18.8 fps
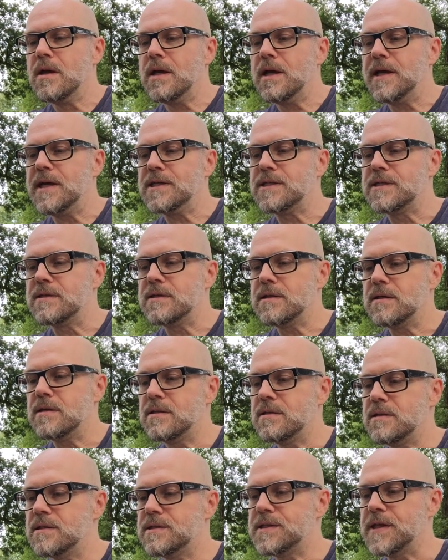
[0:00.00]
is
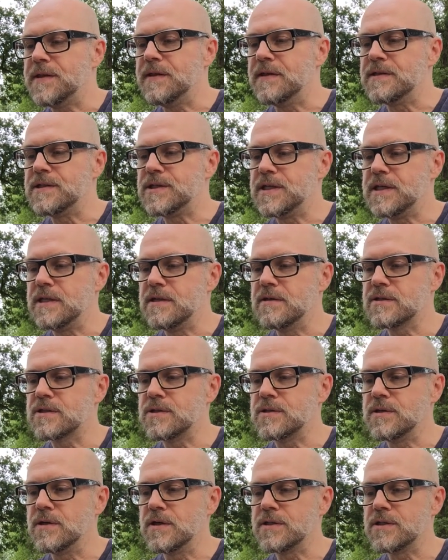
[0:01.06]
the tendency not to
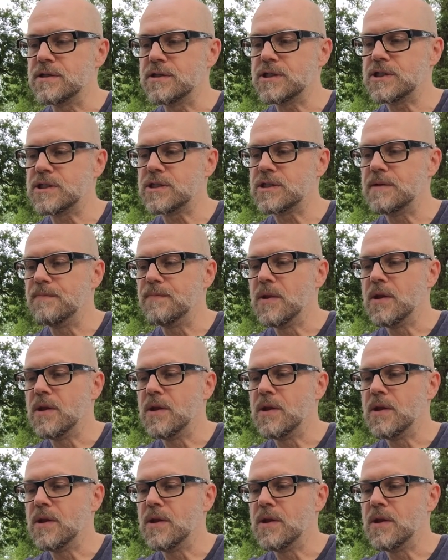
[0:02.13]
notice